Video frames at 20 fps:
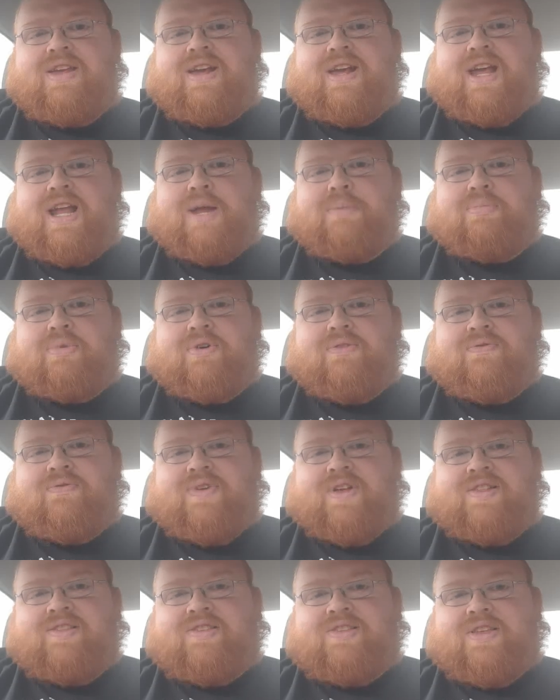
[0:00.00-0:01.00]
and it
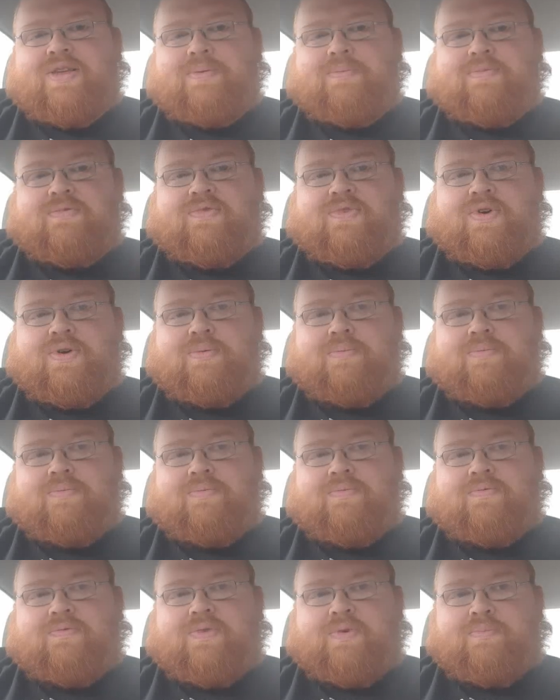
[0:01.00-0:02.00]
prevents them
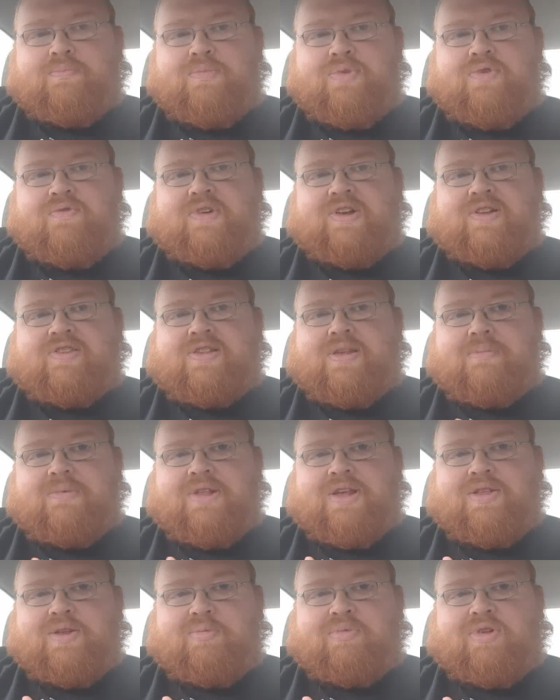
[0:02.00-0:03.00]
from moving to some of
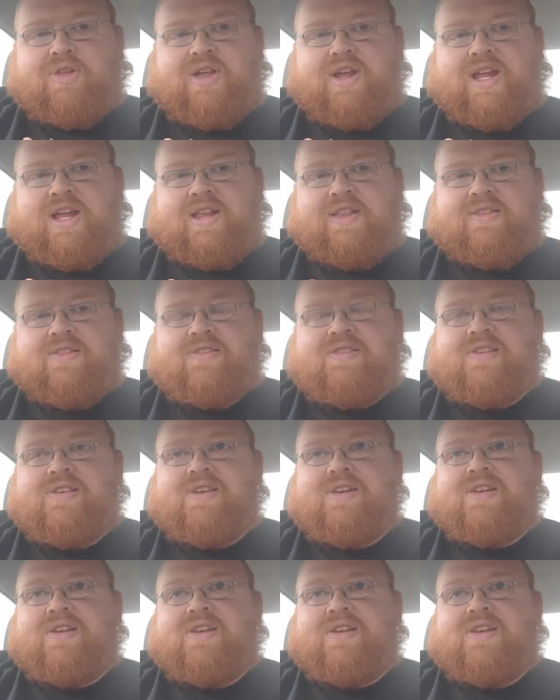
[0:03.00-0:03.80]
the other planes.